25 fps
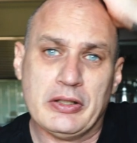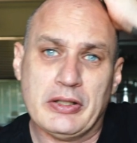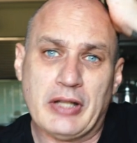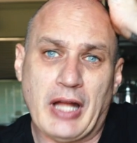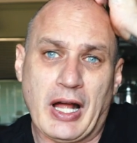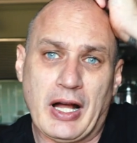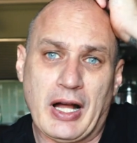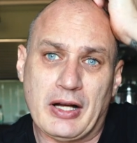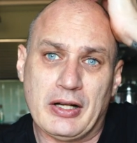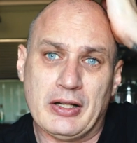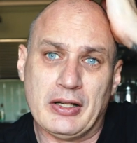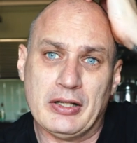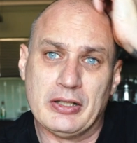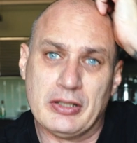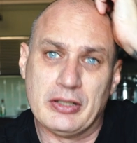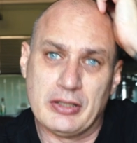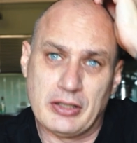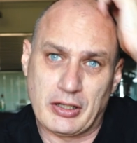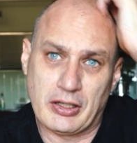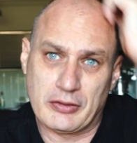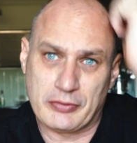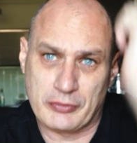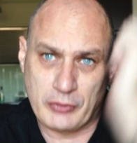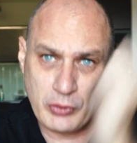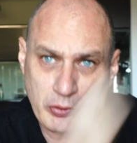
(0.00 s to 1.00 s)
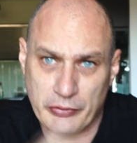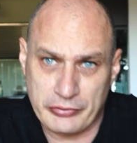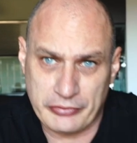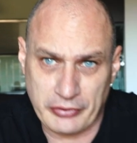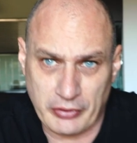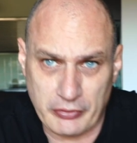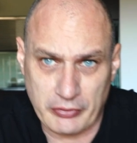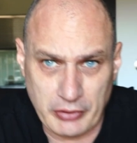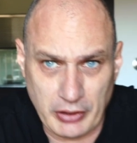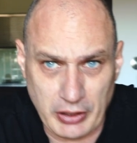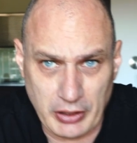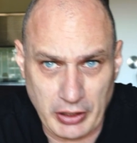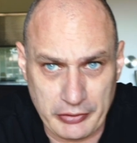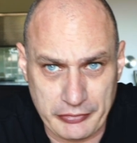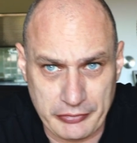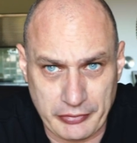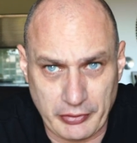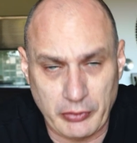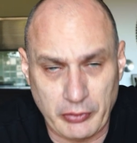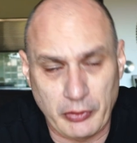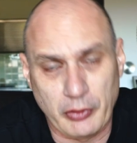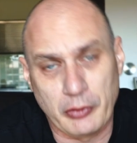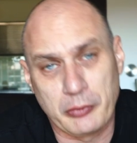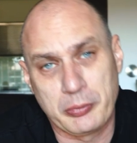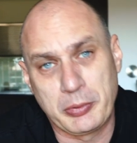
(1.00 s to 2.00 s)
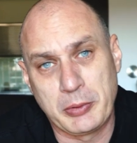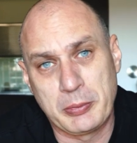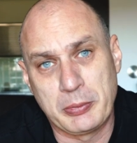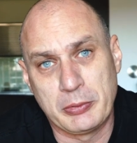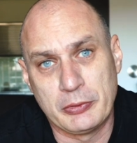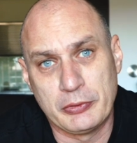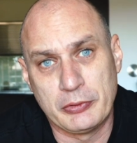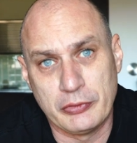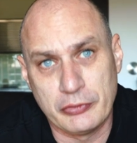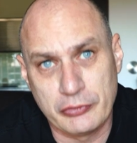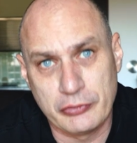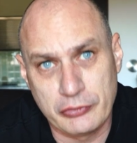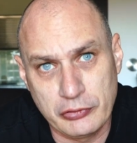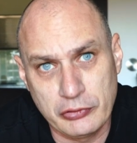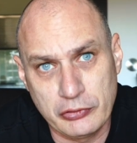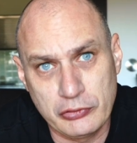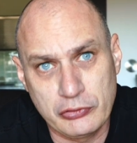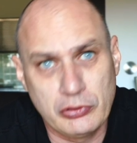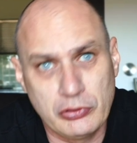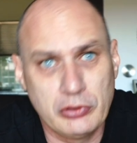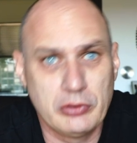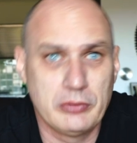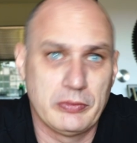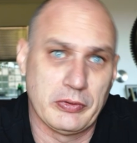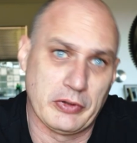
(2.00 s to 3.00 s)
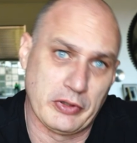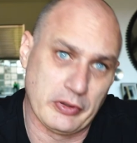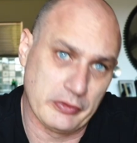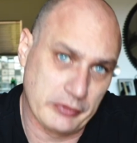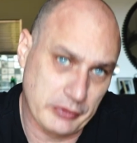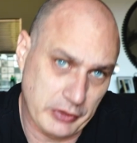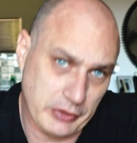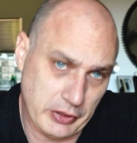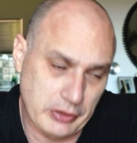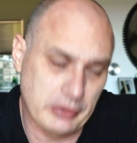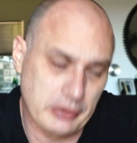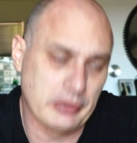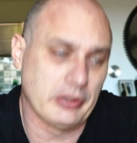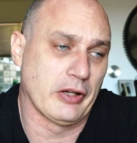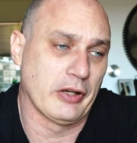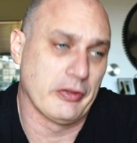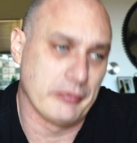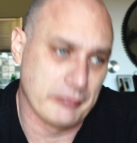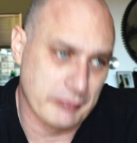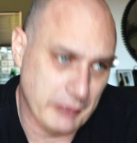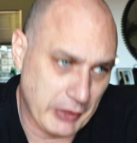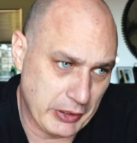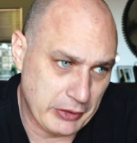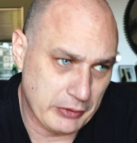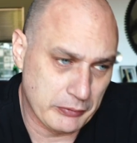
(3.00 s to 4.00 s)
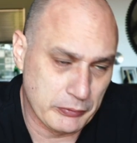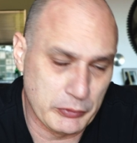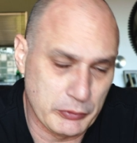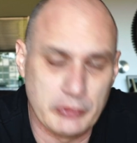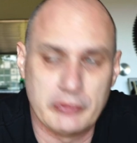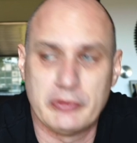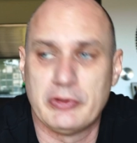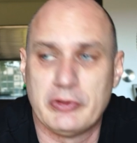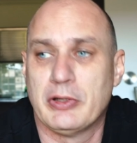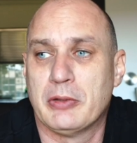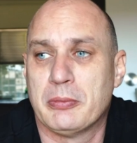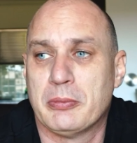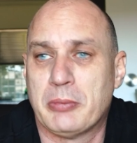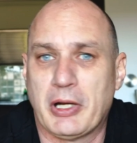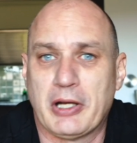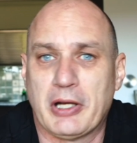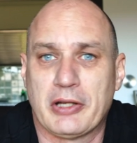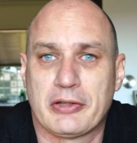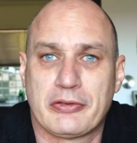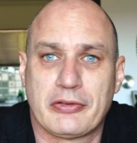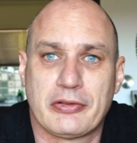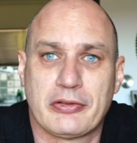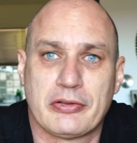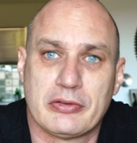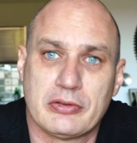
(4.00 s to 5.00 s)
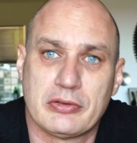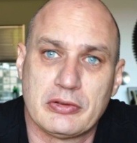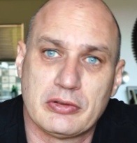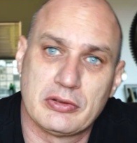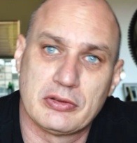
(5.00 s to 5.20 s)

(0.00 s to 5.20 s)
Now, of course, I realize that a lot of people use YouTube, and again, I've made a movie about